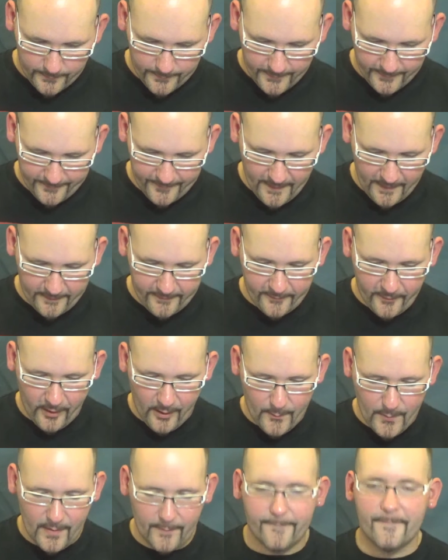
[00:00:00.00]
This next
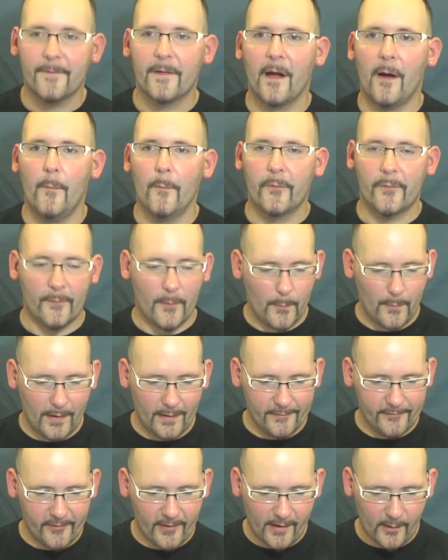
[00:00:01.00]
comment comes from
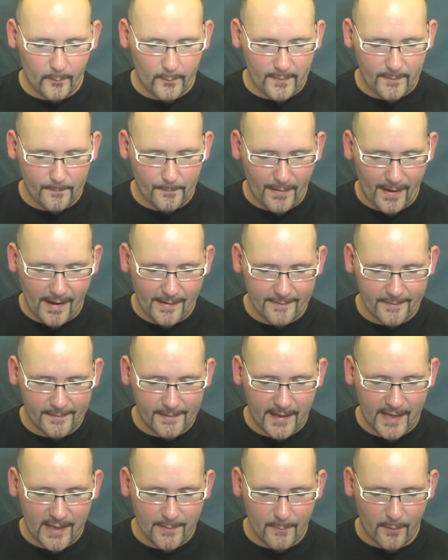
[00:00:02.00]
a gentleman by the
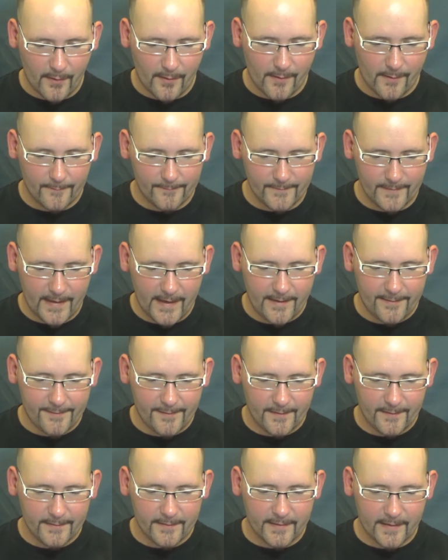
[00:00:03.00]
name of
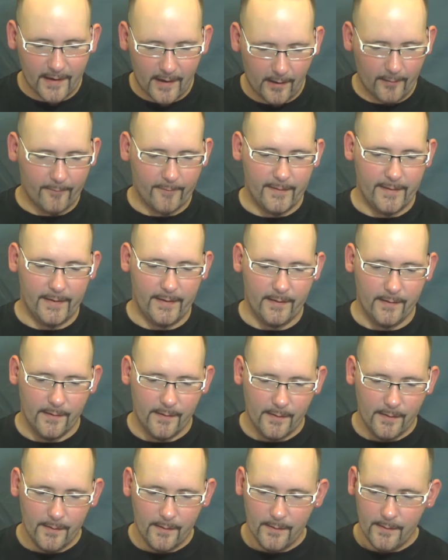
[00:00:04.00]
Nathan Curry.
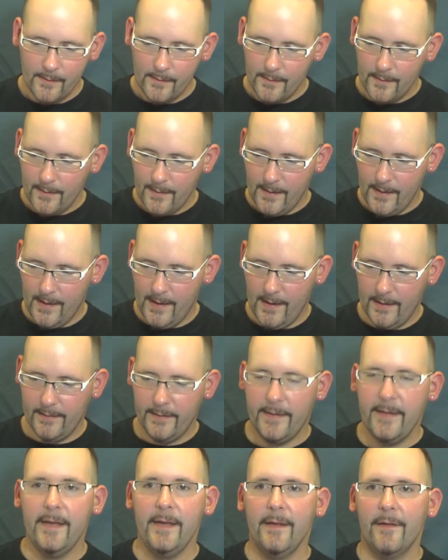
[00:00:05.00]

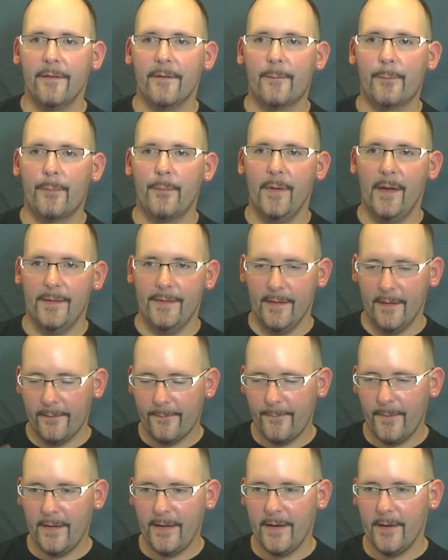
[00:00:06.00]
And he is, in this
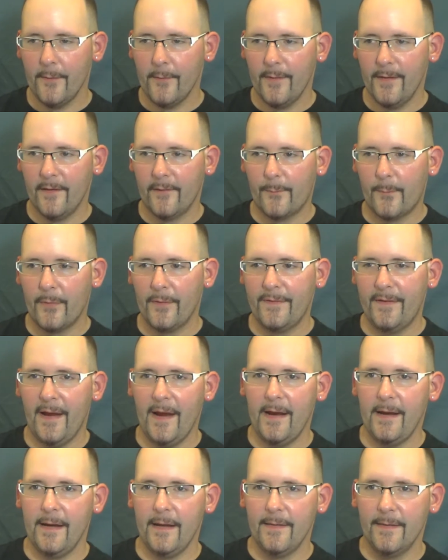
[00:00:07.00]
video, is
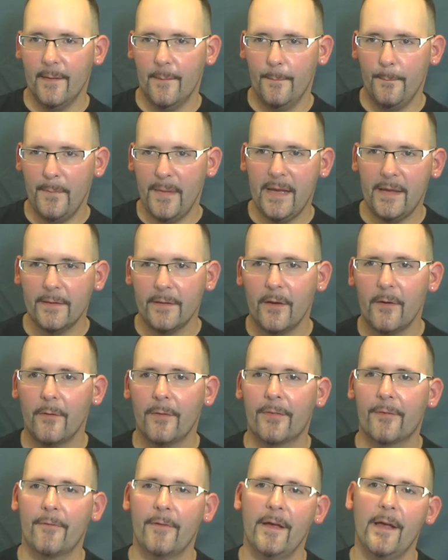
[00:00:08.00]
pertaining the Milo
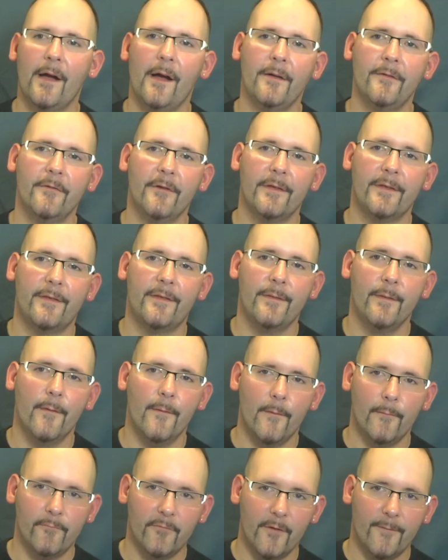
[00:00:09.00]
300
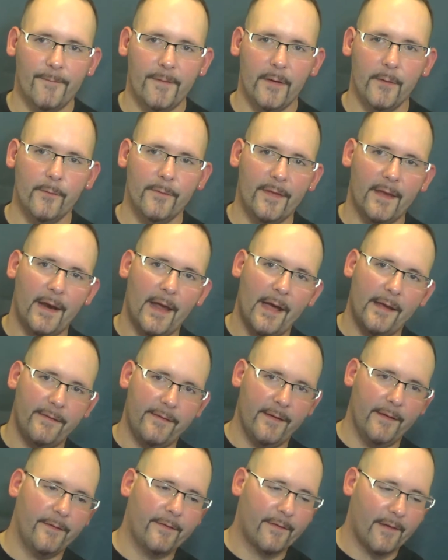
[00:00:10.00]
review that I
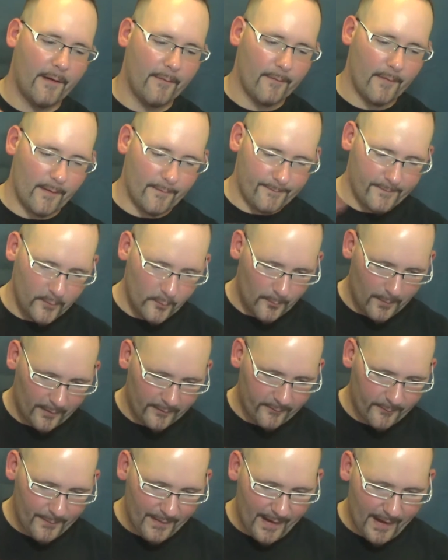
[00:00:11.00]
did a few
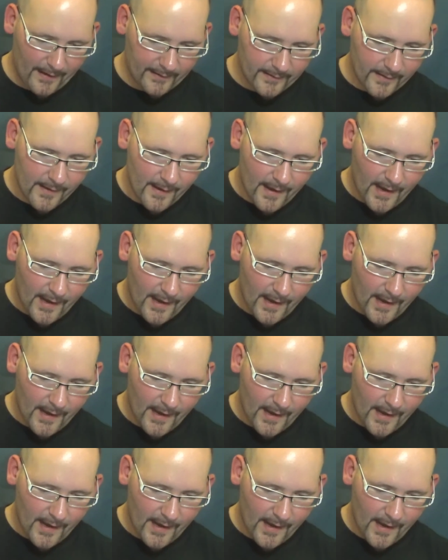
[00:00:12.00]
months back.